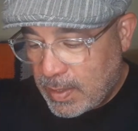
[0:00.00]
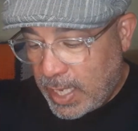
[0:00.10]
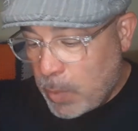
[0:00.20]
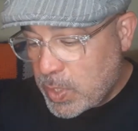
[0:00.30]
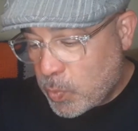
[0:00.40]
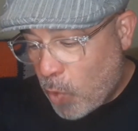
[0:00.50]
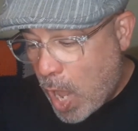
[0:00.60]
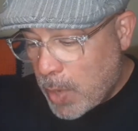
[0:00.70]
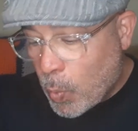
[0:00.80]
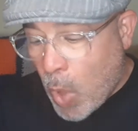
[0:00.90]
He was
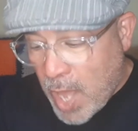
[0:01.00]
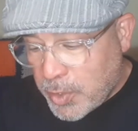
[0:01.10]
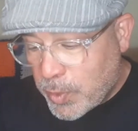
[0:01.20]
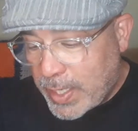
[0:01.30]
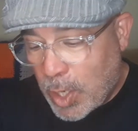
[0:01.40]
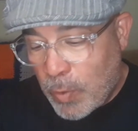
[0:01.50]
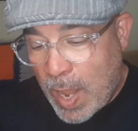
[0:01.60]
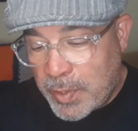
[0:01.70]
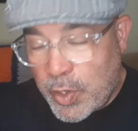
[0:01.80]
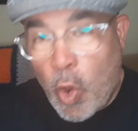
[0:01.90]
wandering
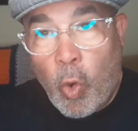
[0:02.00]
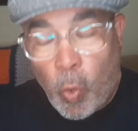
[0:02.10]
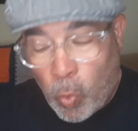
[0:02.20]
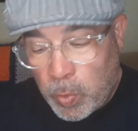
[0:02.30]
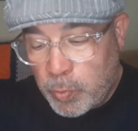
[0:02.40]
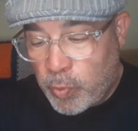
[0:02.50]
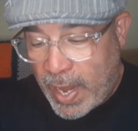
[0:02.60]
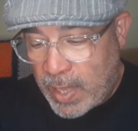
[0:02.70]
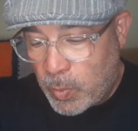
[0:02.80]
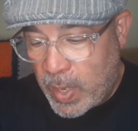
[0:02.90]
around an old
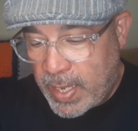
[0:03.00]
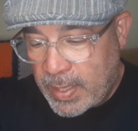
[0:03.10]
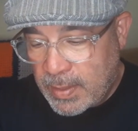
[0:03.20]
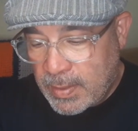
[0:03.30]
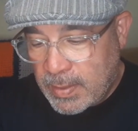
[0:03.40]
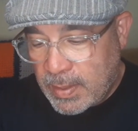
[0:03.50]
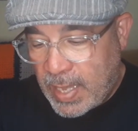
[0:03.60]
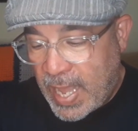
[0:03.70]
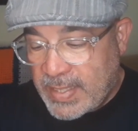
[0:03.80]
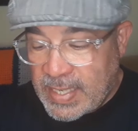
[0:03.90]
railway,
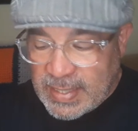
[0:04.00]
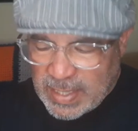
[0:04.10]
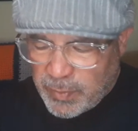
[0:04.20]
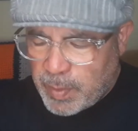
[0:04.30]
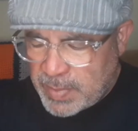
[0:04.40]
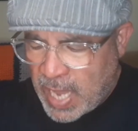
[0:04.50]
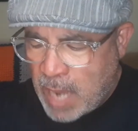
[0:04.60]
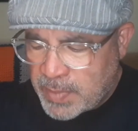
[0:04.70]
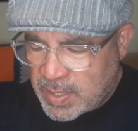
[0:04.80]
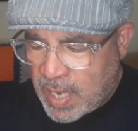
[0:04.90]
as he did from
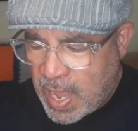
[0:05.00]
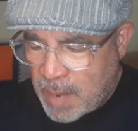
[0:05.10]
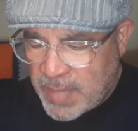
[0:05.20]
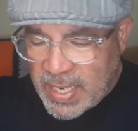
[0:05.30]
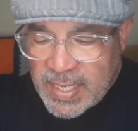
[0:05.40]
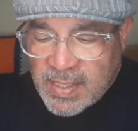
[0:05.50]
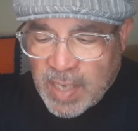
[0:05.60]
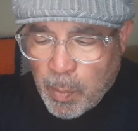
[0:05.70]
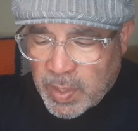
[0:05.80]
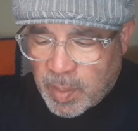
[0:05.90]
time to time. Then he
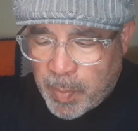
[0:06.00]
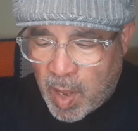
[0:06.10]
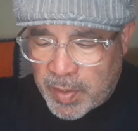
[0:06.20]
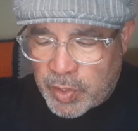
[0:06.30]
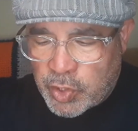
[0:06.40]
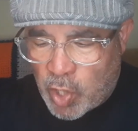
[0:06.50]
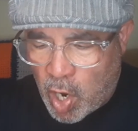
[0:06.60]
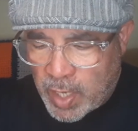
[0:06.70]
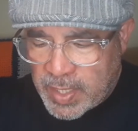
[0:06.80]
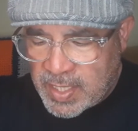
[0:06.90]
stumbled upon a
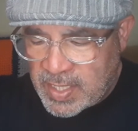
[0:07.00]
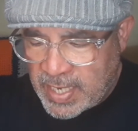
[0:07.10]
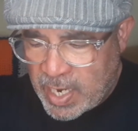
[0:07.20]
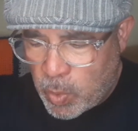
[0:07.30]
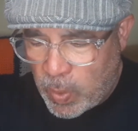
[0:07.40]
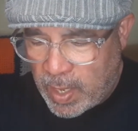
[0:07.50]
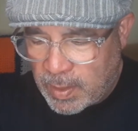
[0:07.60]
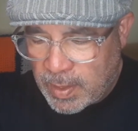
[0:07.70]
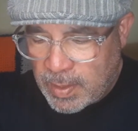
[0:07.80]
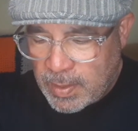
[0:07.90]
dark
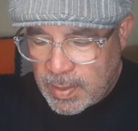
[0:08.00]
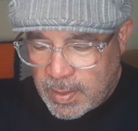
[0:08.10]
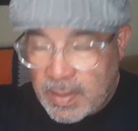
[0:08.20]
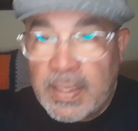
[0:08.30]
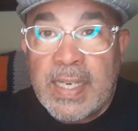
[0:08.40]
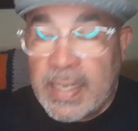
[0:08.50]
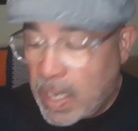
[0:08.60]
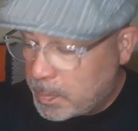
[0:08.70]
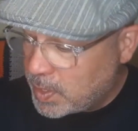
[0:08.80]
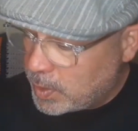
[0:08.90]
stairwell leading
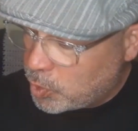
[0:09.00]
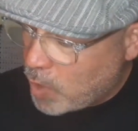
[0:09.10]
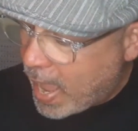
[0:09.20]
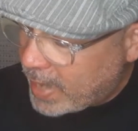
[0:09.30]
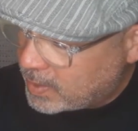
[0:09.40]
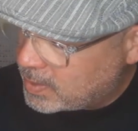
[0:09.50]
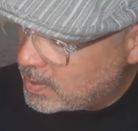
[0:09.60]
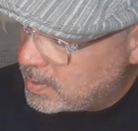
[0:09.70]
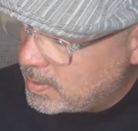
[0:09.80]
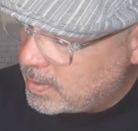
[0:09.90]
up to the tracks.